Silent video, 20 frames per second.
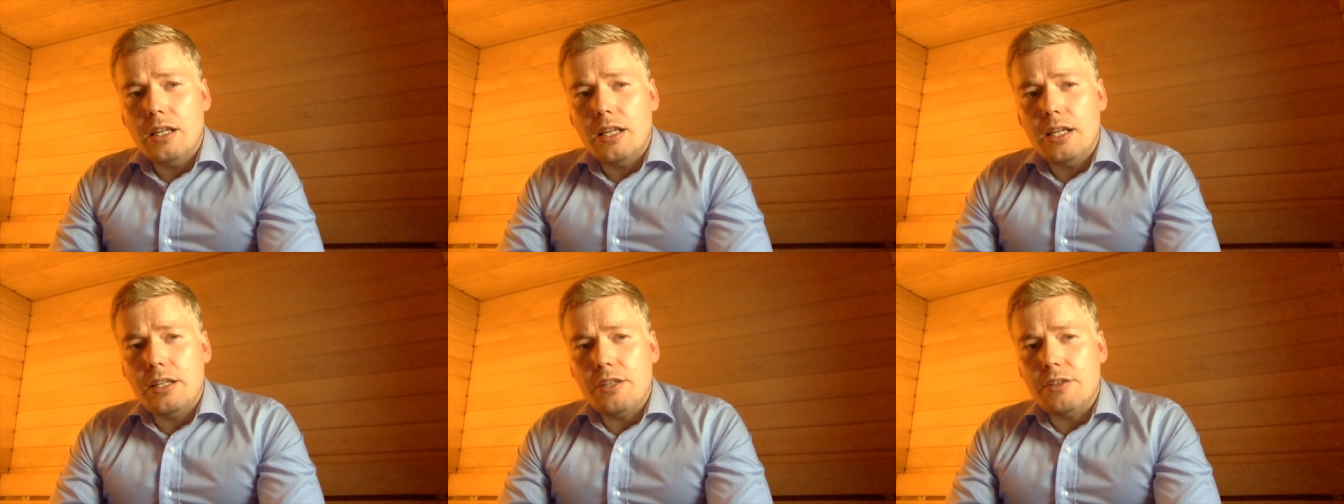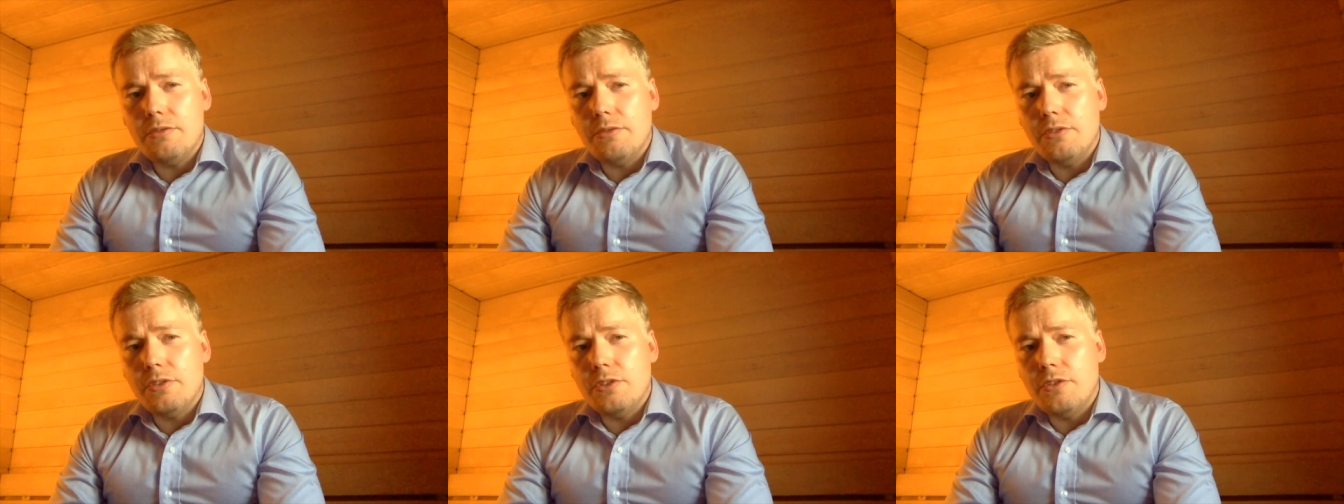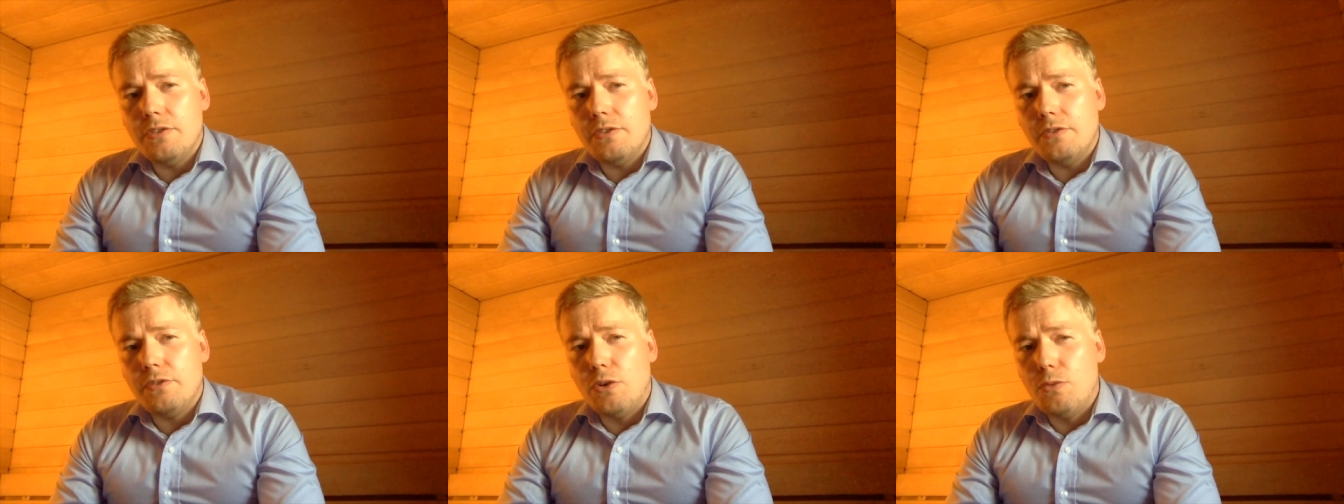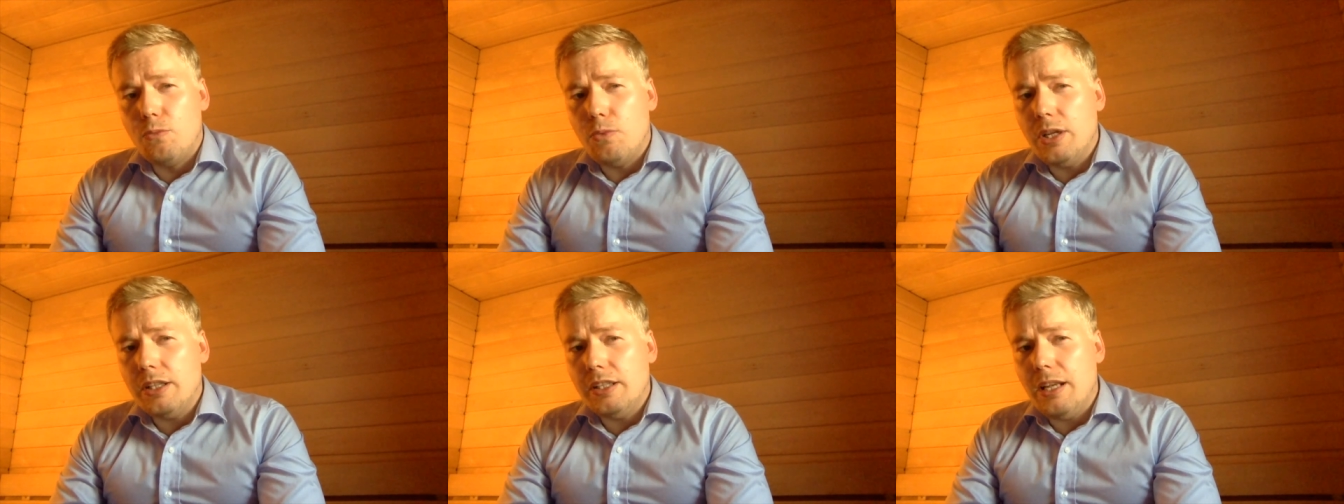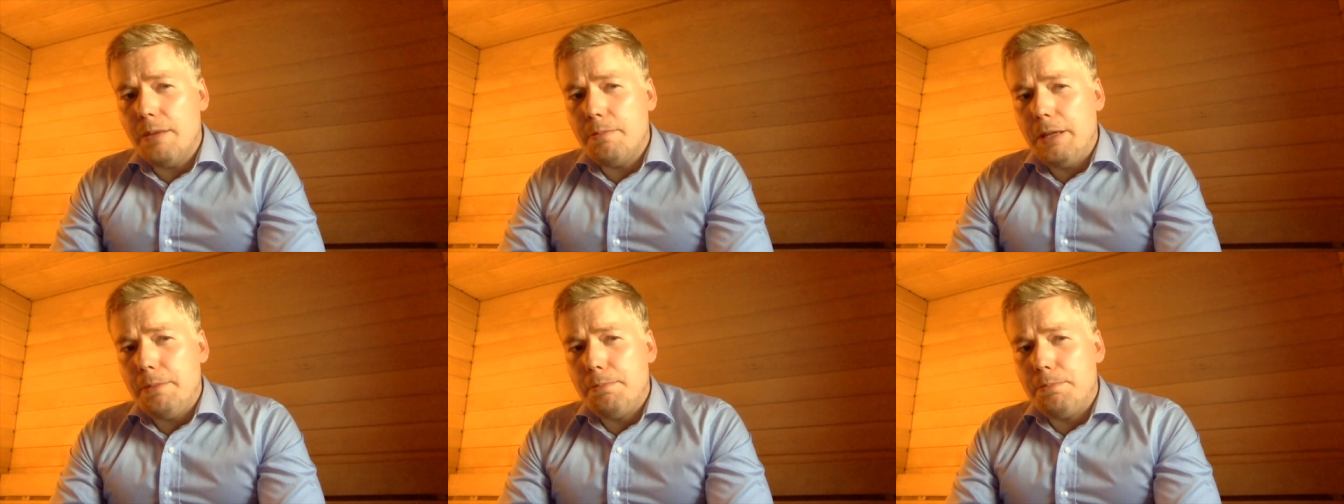And from
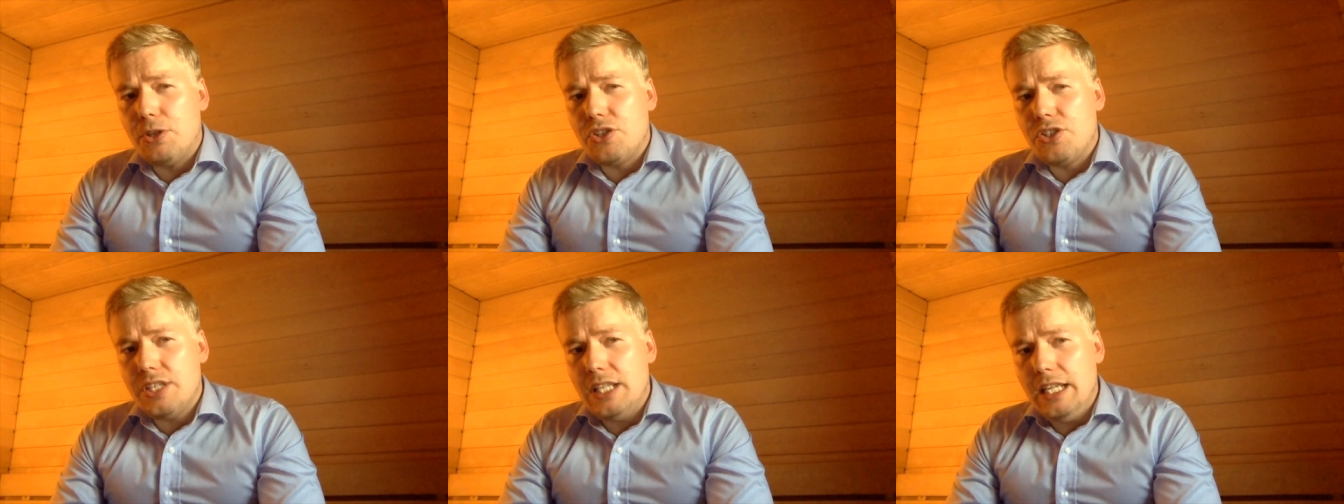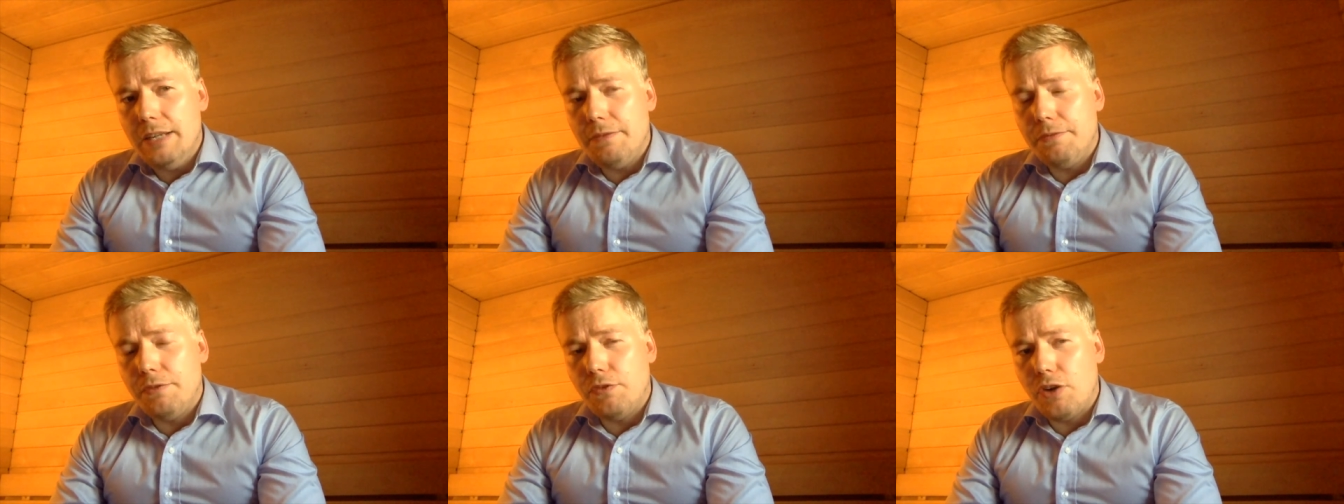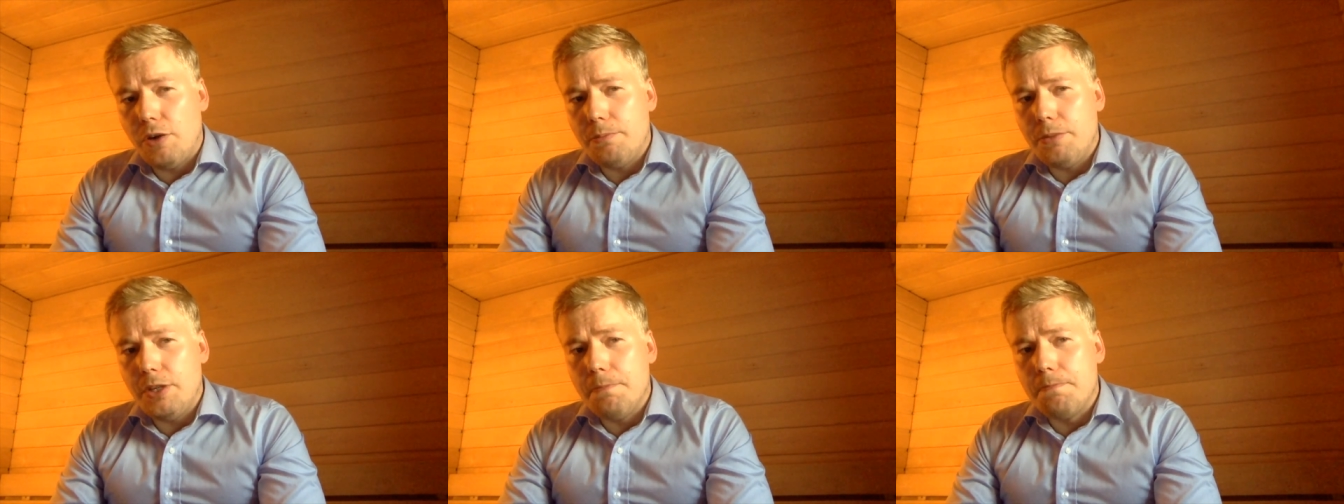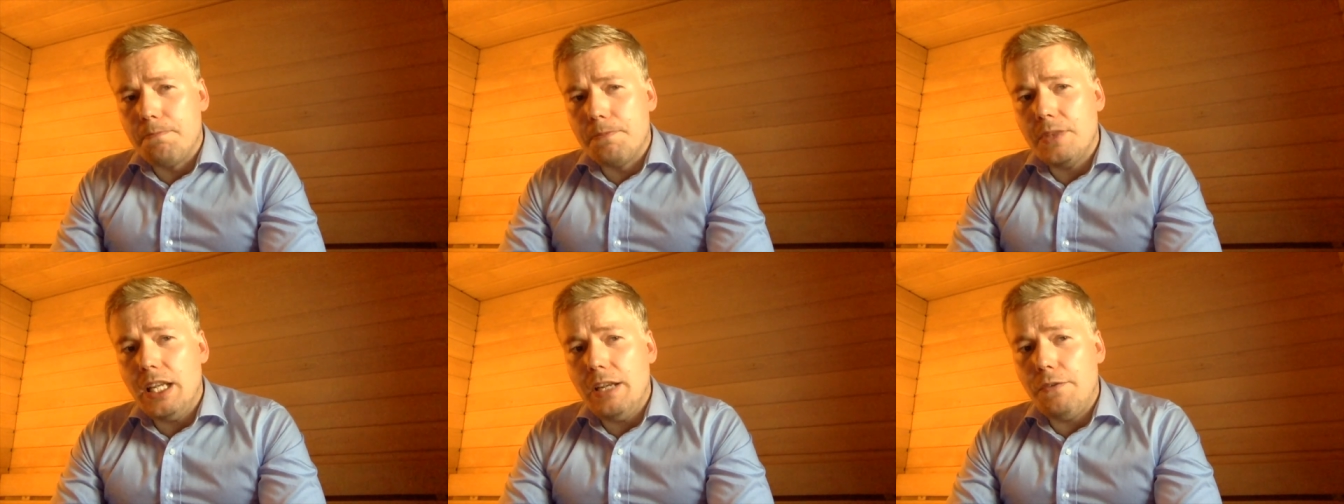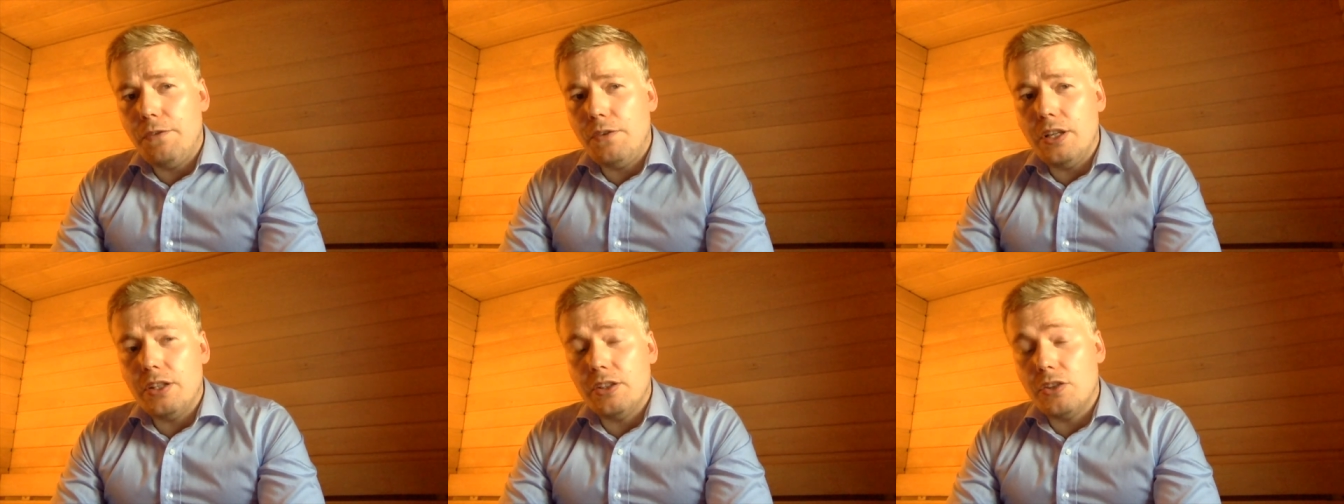what can be perceived from the
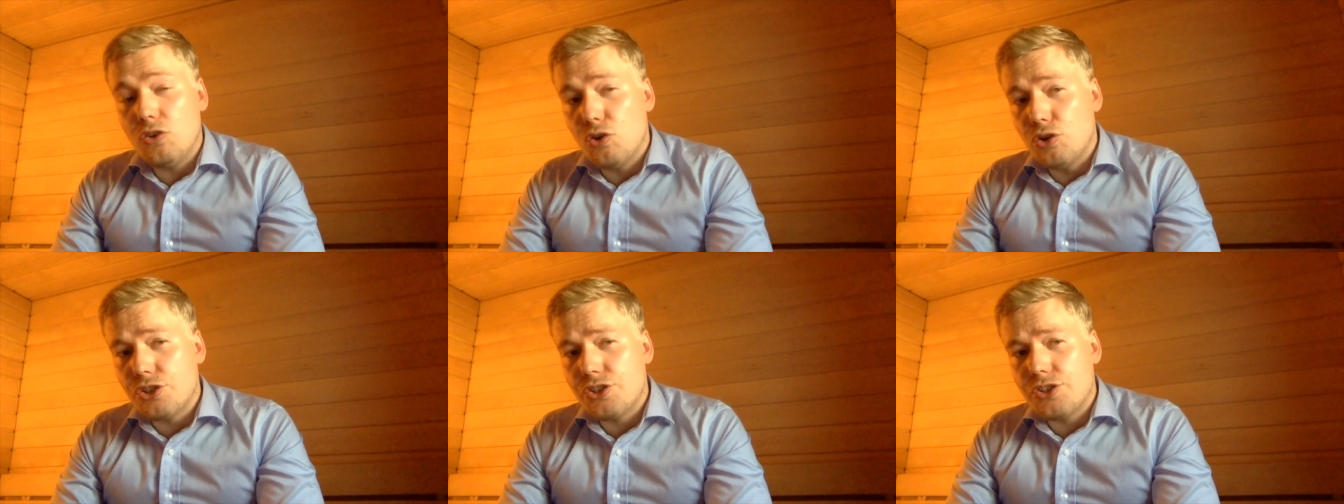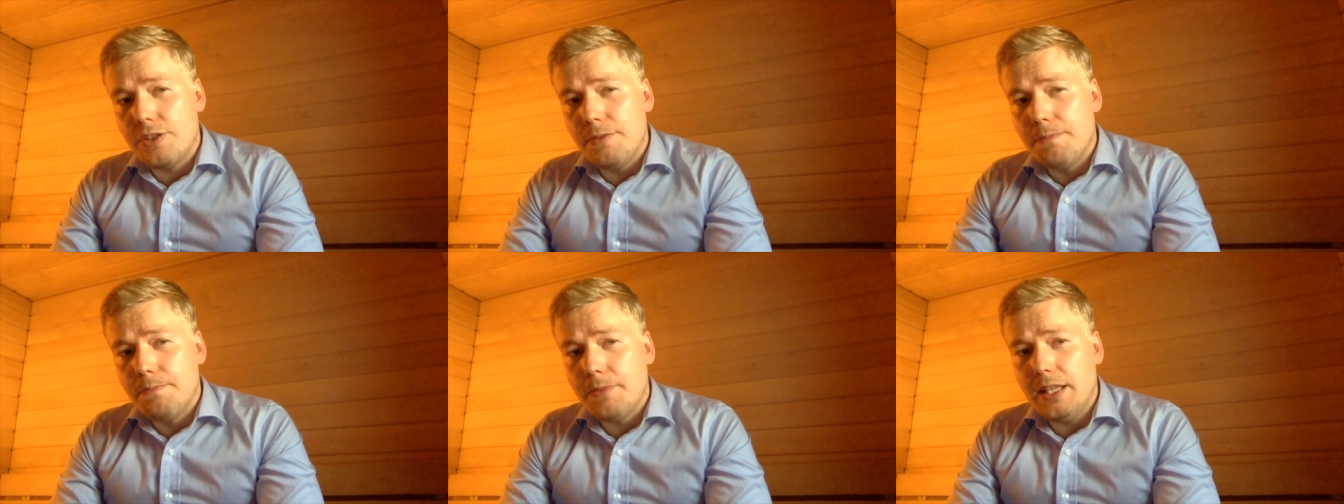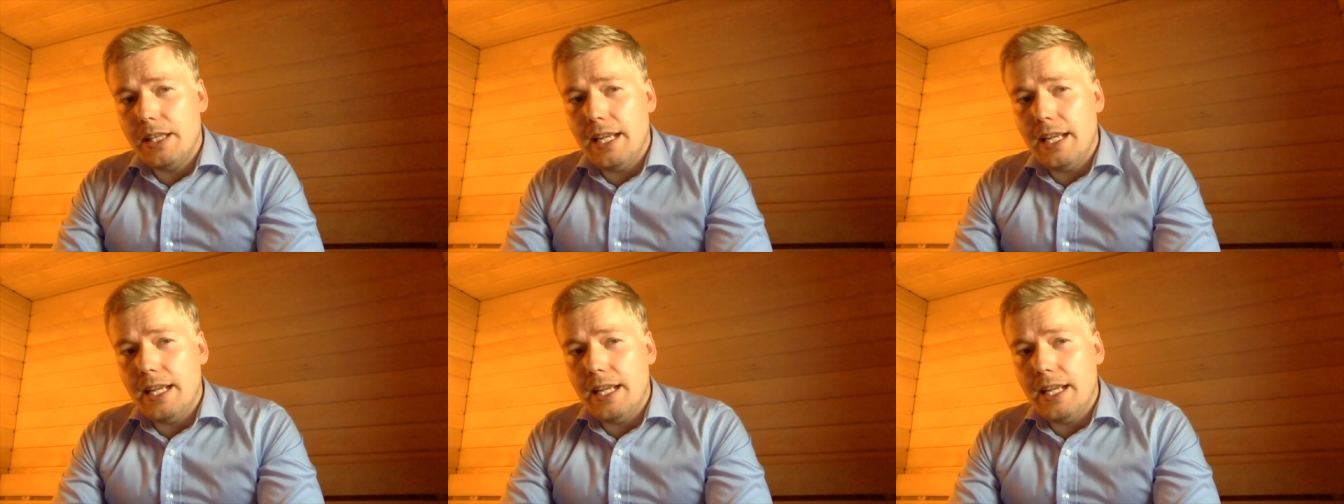different cost